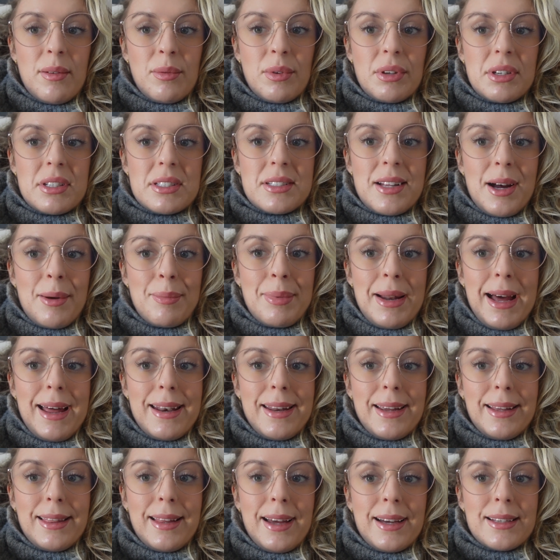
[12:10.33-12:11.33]
I'm going to start
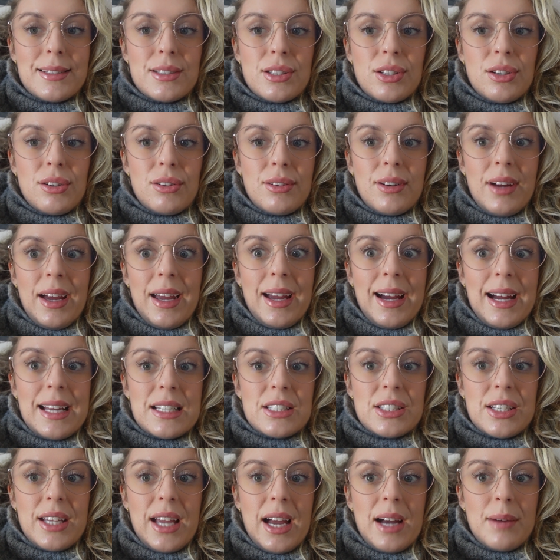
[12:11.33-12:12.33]
planning that soon. I
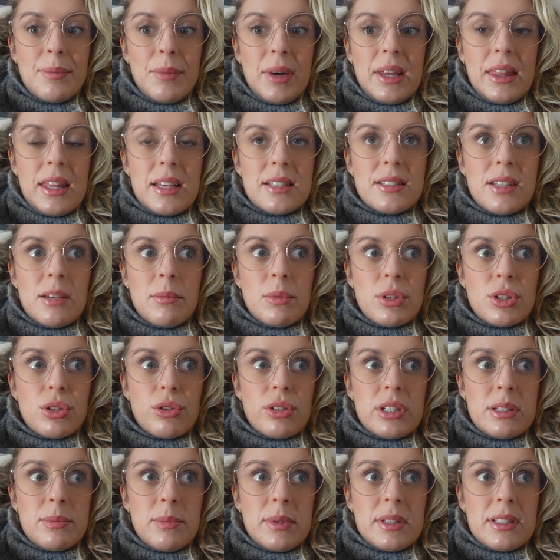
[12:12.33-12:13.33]
actually can't wait. There's so much
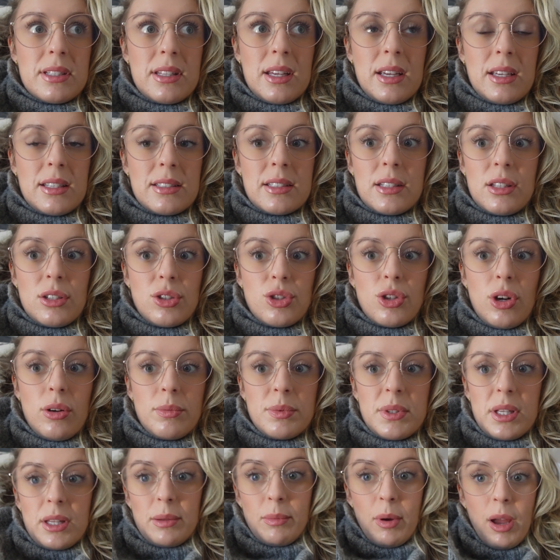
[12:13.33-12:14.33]
Christmas things in the
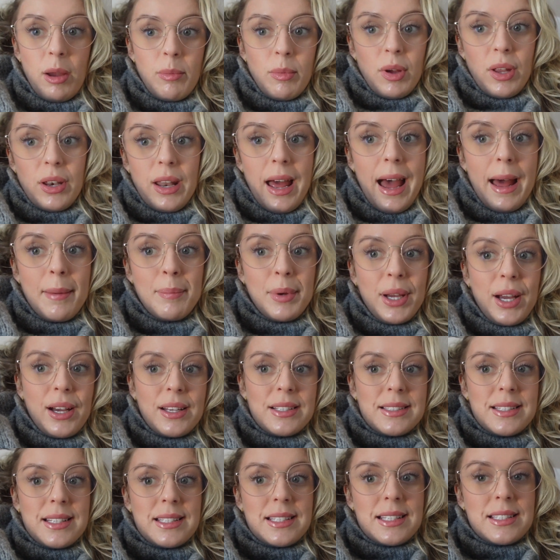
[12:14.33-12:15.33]
shops at the moment, and
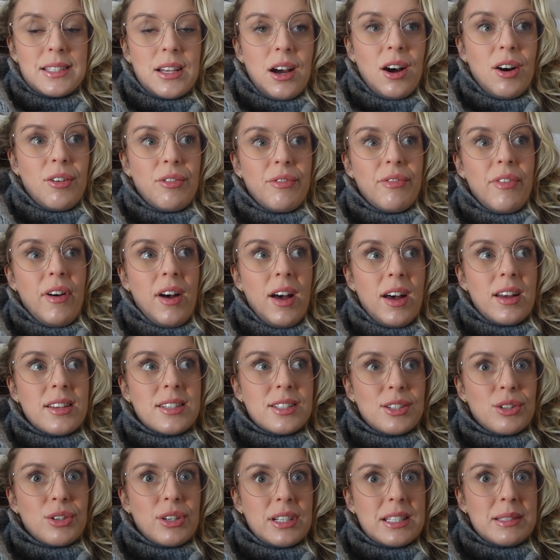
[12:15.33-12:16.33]
because this is our
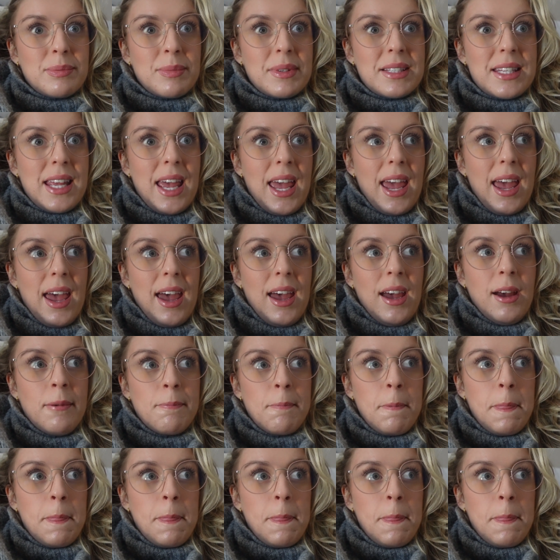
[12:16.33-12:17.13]
first Christmas here,